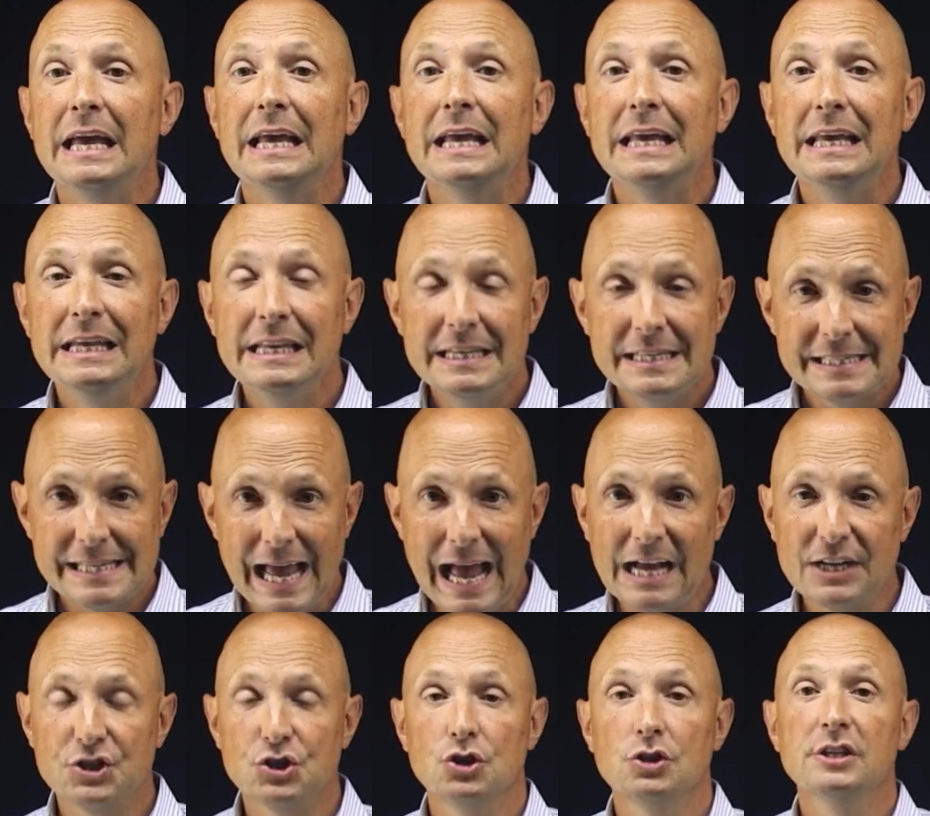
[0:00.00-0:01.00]
It is
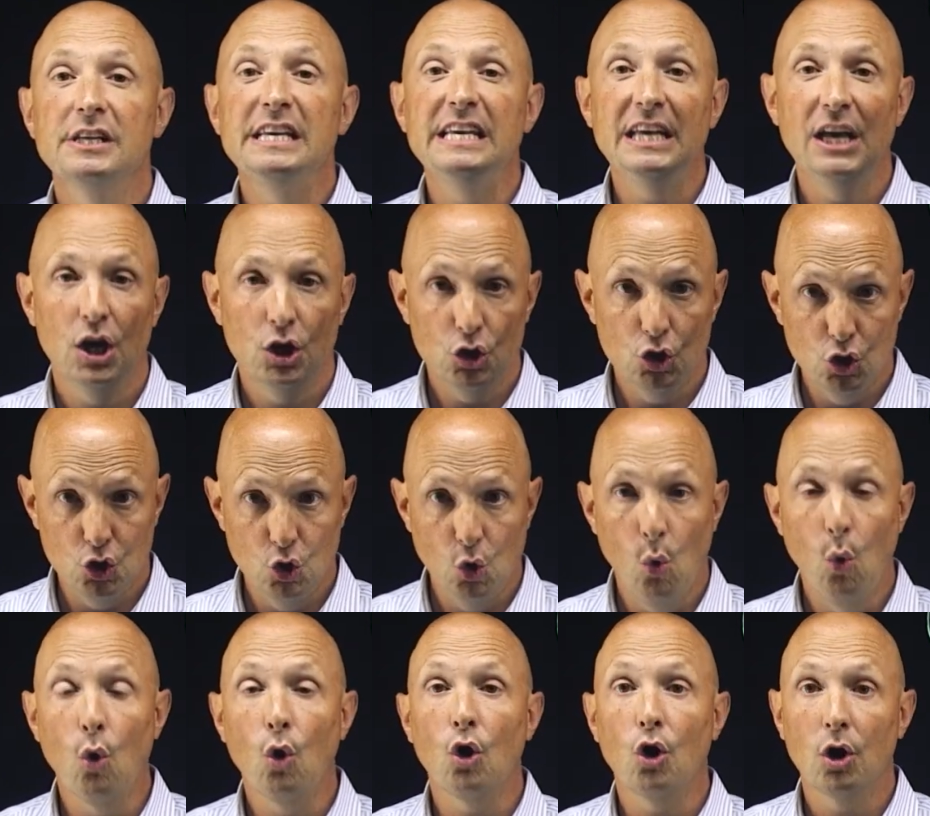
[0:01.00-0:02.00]
actually
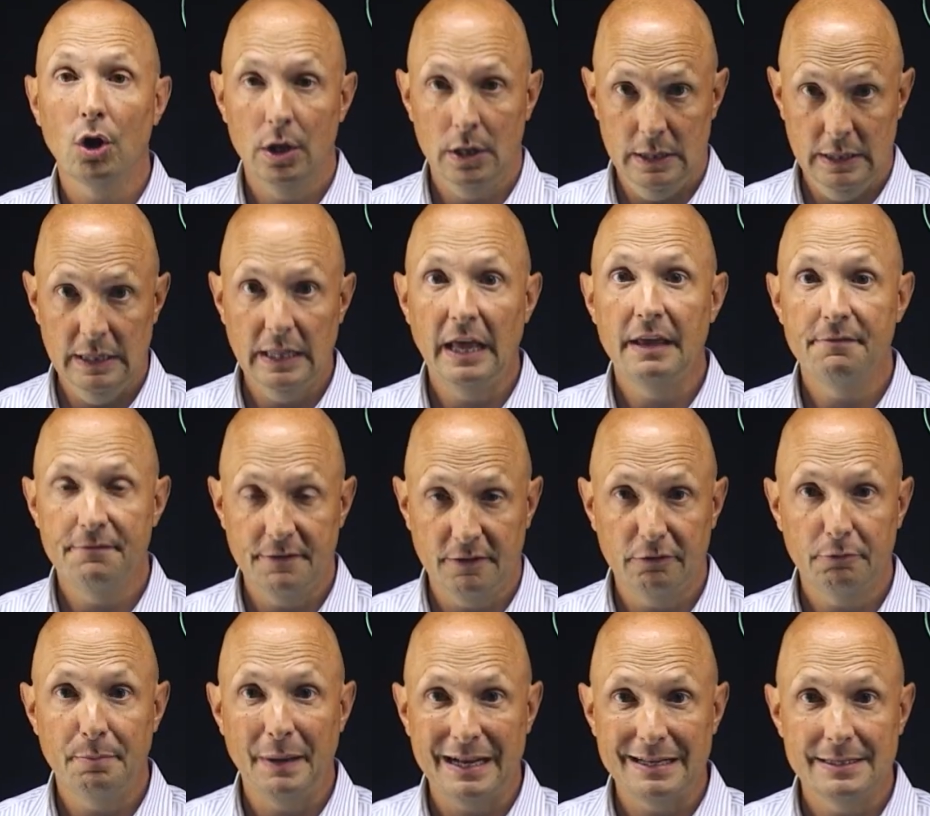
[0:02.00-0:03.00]
your life
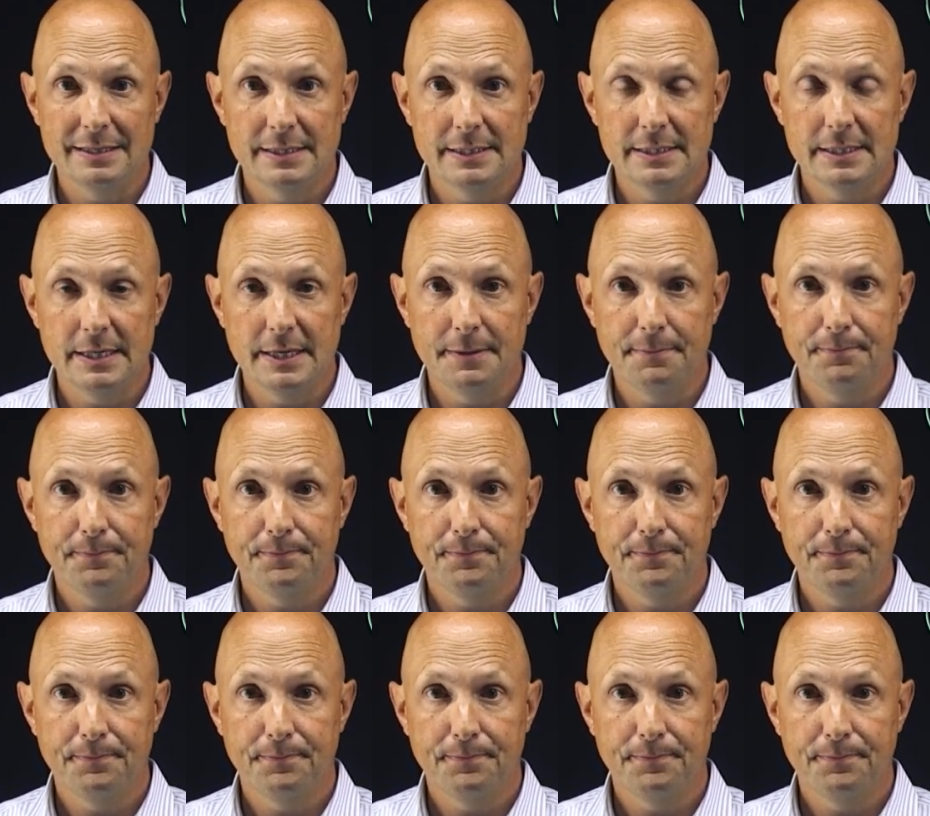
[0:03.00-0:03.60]
expectancy.